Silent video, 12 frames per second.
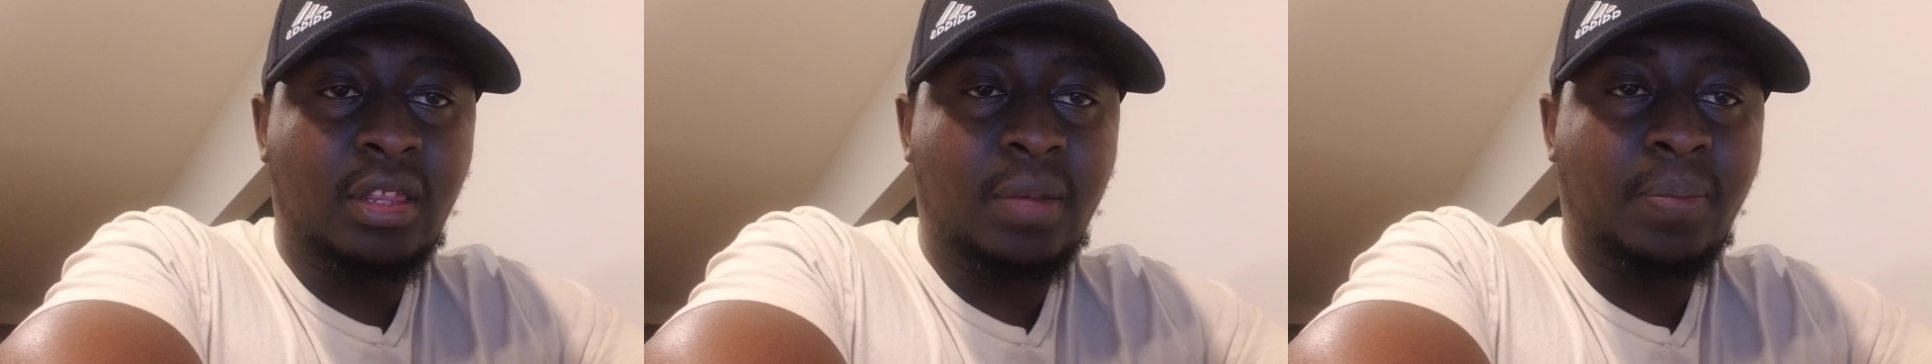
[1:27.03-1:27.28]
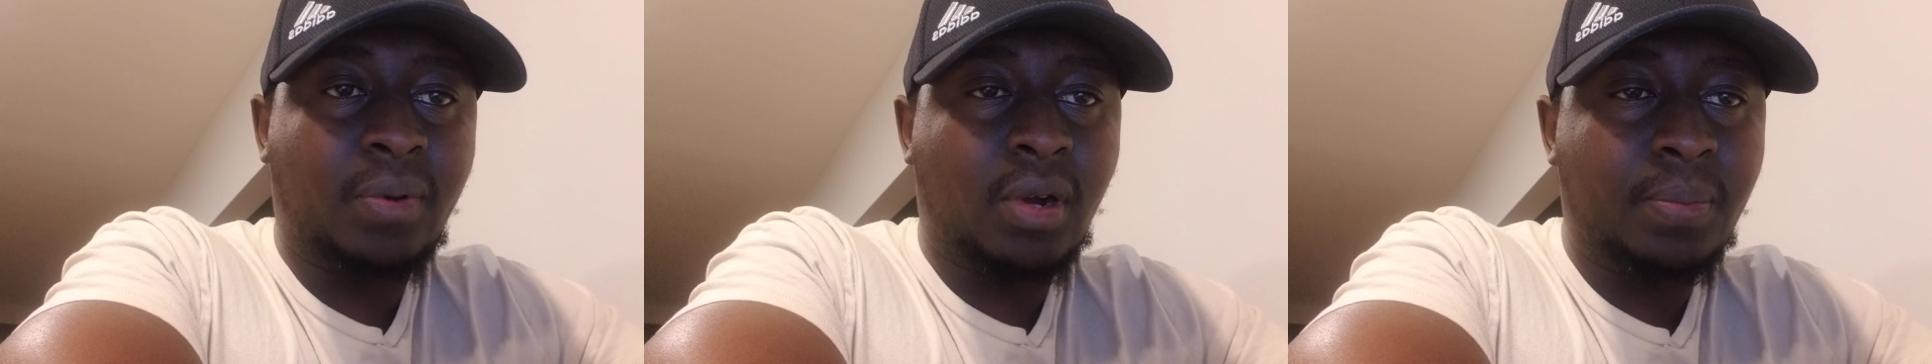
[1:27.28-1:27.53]
the
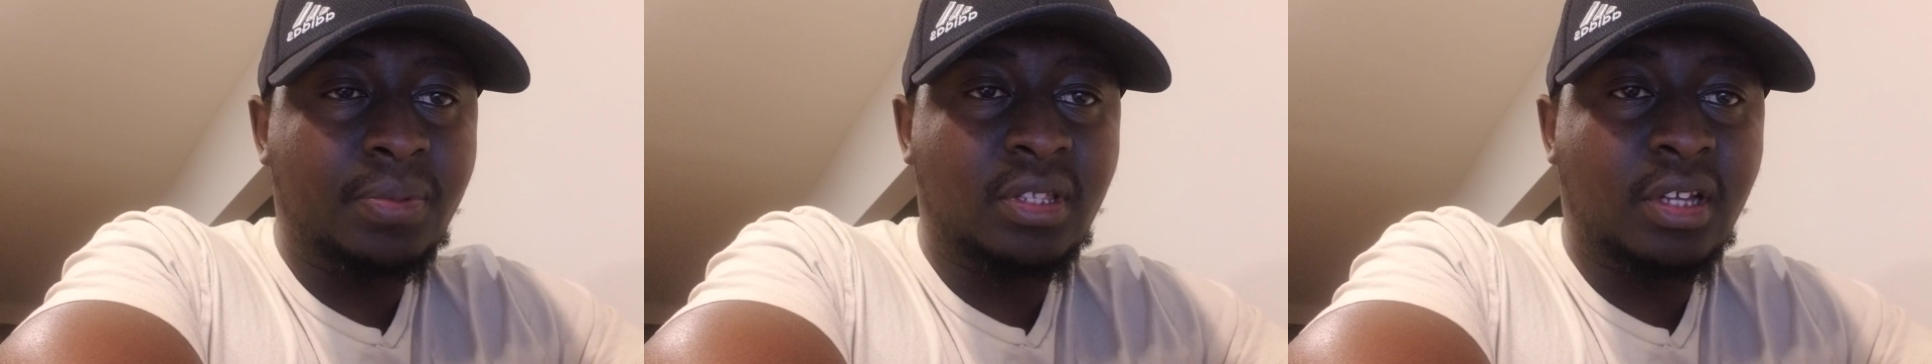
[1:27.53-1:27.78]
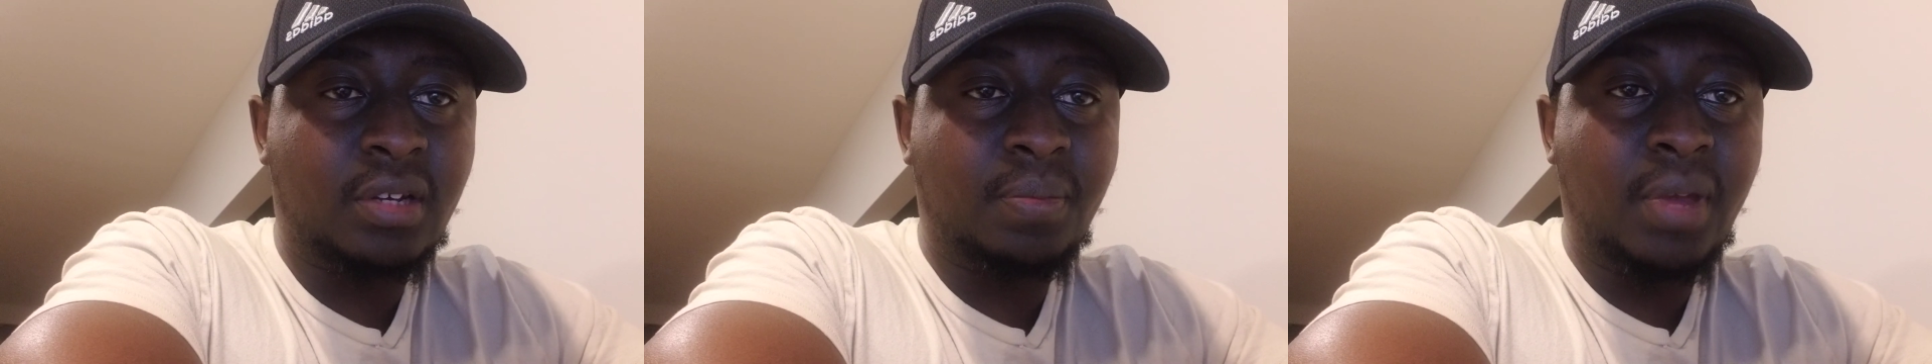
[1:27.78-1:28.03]
props
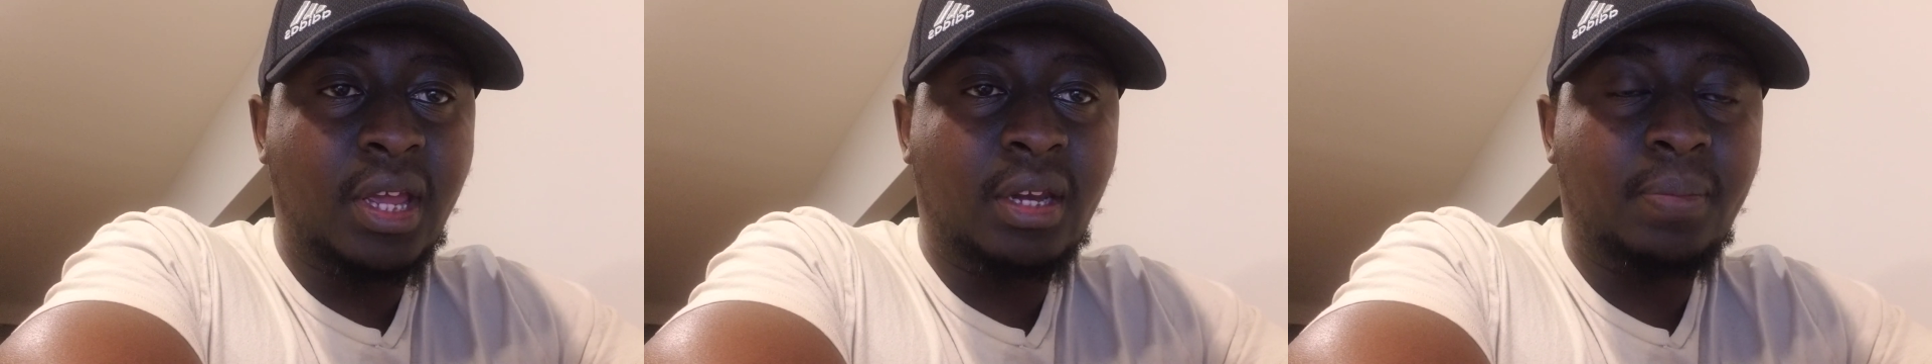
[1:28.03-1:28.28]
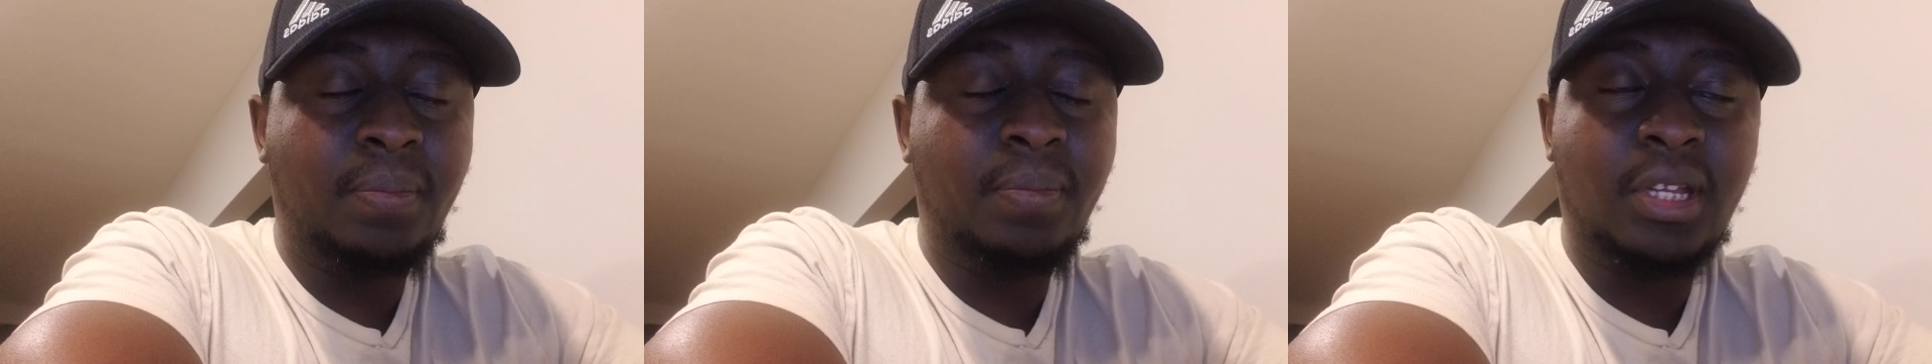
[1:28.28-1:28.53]
that may
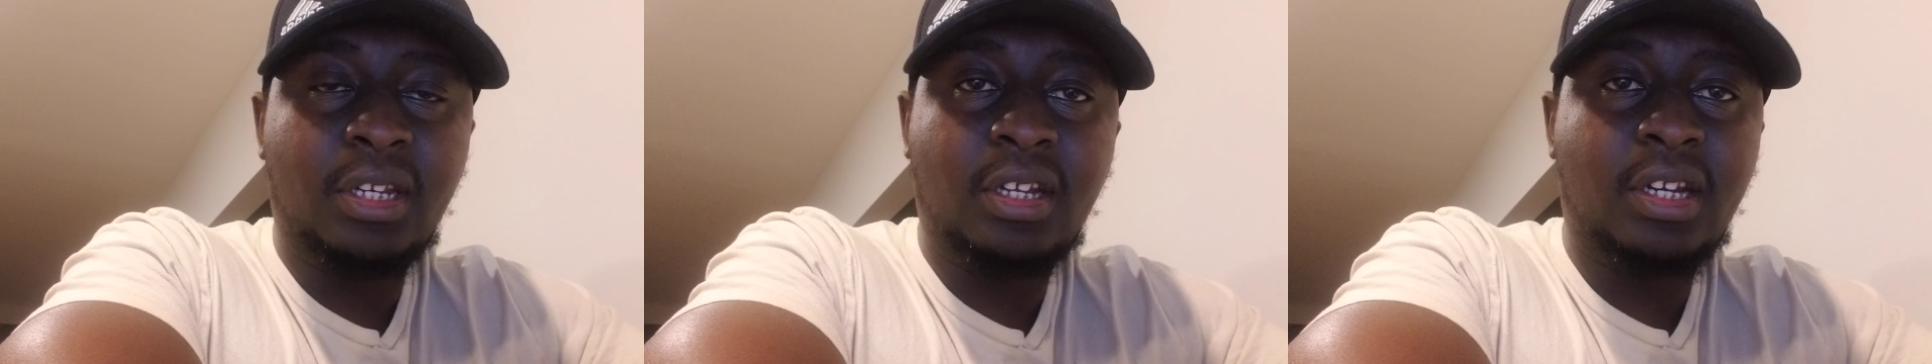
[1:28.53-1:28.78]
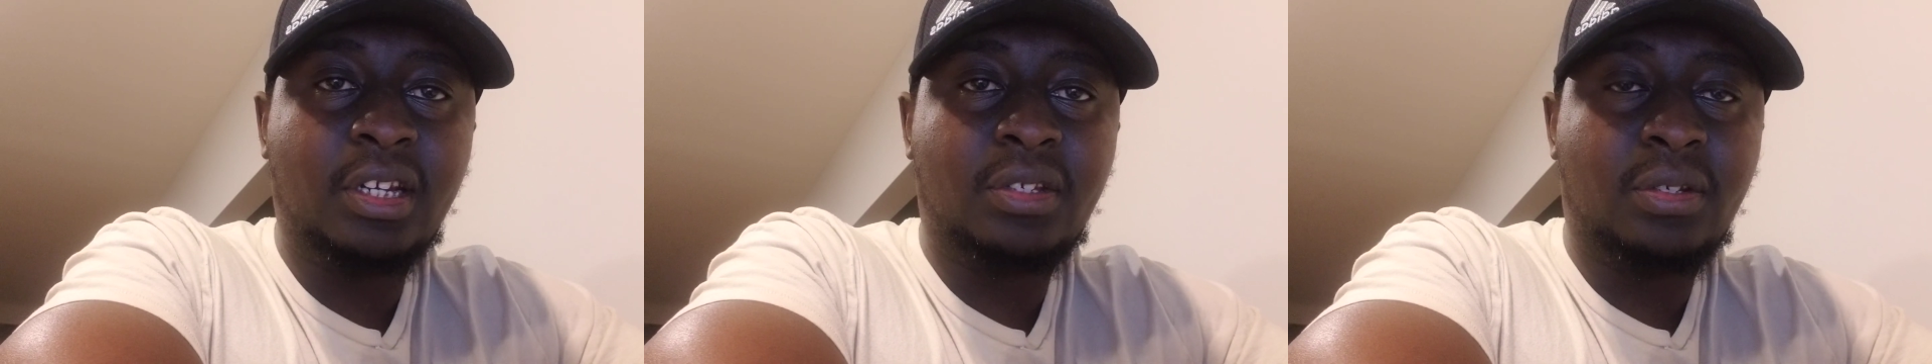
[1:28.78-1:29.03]
be
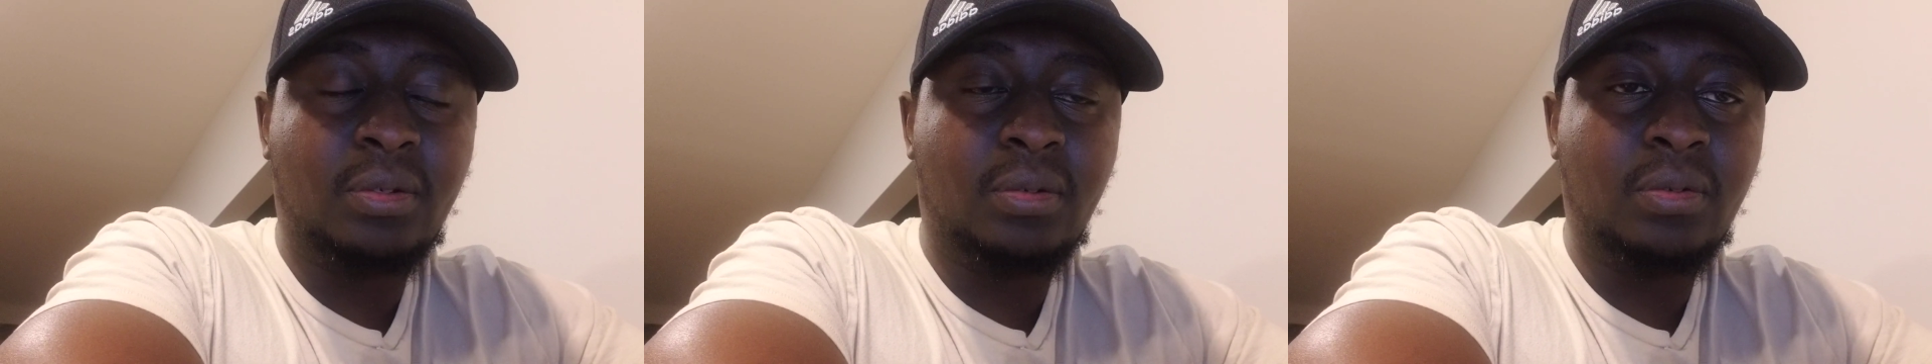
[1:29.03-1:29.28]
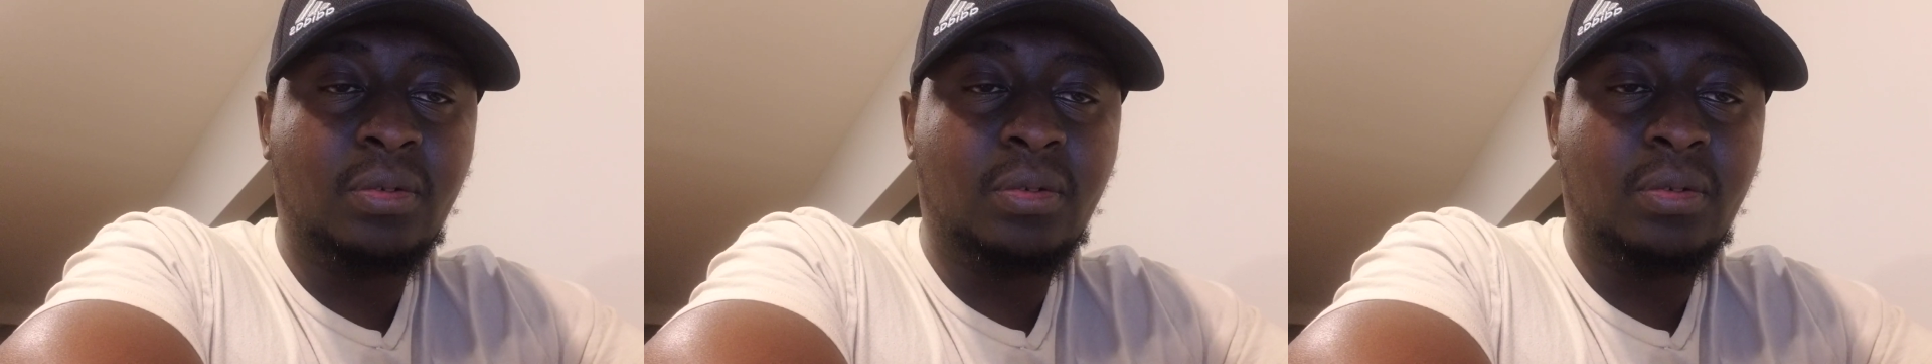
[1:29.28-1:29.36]
needed to